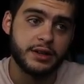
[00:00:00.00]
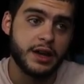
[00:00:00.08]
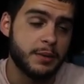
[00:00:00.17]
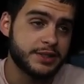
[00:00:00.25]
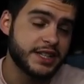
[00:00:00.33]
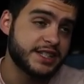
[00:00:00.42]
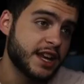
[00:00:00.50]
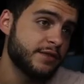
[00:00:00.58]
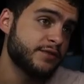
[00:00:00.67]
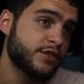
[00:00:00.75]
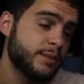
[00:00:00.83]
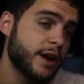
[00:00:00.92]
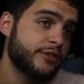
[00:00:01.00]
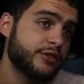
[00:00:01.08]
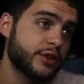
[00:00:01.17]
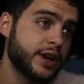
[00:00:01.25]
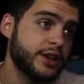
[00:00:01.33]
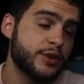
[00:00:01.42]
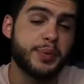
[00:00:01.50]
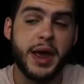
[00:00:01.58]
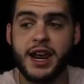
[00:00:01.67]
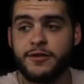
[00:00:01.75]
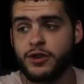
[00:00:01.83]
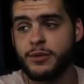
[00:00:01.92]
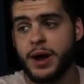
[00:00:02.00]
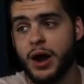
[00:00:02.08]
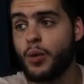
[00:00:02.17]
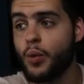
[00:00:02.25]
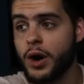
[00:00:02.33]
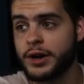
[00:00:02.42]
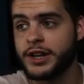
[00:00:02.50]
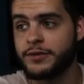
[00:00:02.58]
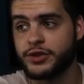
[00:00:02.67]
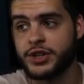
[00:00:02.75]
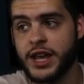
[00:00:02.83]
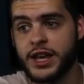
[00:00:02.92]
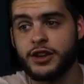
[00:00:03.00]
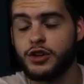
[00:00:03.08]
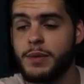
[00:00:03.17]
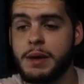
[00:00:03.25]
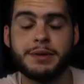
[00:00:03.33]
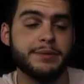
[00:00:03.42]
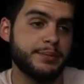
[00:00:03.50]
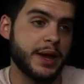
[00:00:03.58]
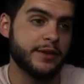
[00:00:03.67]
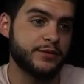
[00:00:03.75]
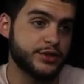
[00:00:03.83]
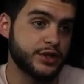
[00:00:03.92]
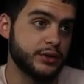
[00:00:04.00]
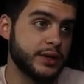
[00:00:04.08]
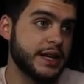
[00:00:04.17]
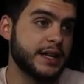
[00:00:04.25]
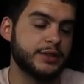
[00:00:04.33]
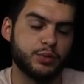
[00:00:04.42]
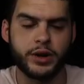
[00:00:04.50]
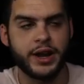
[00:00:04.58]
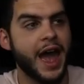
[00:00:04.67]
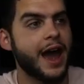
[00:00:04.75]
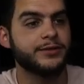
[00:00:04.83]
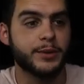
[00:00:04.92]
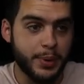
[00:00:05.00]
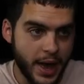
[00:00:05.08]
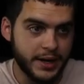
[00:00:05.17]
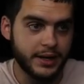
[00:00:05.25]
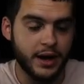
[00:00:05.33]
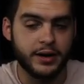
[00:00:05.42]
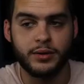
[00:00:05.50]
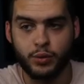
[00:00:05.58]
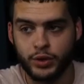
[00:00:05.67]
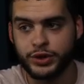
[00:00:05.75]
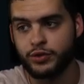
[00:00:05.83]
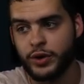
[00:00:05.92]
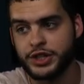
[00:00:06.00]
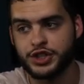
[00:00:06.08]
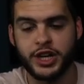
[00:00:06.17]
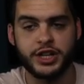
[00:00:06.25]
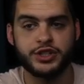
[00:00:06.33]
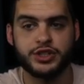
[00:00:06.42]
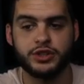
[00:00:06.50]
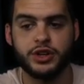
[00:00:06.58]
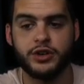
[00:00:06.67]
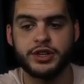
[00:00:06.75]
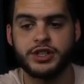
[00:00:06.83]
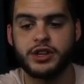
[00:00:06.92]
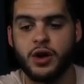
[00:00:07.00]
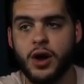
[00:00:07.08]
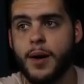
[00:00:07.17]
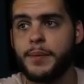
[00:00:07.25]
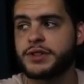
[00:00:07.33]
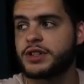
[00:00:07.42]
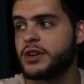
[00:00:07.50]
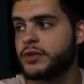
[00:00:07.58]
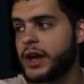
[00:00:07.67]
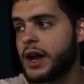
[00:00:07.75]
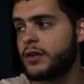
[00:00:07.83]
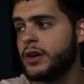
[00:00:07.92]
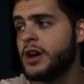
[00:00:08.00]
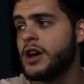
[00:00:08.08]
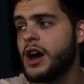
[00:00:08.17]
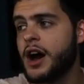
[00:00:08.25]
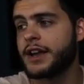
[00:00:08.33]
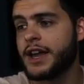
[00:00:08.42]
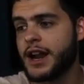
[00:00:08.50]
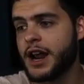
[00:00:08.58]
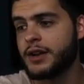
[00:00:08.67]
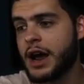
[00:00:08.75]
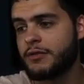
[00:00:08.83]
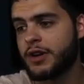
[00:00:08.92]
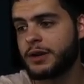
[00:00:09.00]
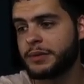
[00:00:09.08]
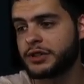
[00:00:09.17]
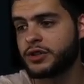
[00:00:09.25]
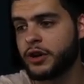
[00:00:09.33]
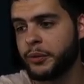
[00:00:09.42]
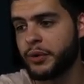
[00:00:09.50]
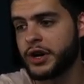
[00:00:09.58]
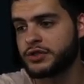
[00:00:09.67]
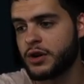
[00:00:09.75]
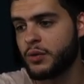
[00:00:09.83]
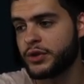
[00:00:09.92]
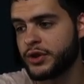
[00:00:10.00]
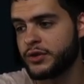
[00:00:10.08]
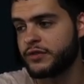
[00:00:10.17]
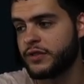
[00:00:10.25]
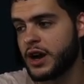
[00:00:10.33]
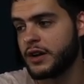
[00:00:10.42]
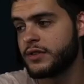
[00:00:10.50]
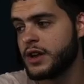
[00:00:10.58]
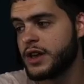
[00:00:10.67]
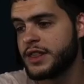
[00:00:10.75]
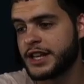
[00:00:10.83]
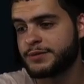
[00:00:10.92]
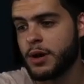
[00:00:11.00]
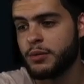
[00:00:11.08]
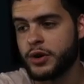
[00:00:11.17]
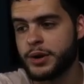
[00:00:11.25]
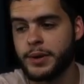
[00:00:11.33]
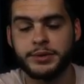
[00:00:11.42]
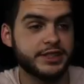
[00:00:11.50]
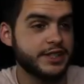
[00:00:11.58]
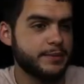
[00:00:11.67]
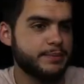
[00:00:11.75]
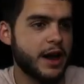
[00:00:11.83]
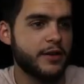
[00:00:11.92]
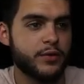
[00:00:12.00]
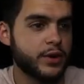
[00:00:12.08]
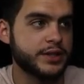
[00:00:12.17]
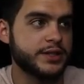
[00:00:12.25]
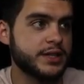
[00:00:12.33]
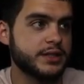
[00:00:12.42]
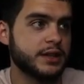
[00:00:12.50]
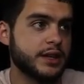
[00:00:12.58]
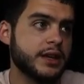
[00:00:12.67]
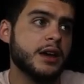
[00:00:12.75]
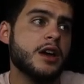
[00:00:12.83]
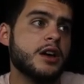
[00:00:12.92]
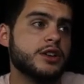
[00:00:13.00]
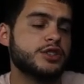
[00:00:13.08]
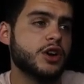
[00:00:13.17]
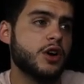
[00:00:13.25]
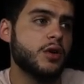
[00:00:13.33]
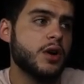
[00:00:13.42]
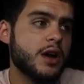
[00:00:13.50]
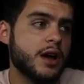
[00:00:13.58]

I'm going to say 7 for about free. You're paying for about 1, give or take. You're maybe even paying for 2, 1.5, depending on what the rates change to. You know, this could go up, this could go down. Again, I recommend the target price around 135. That's probably going to be able to snipe them out for consistently. So,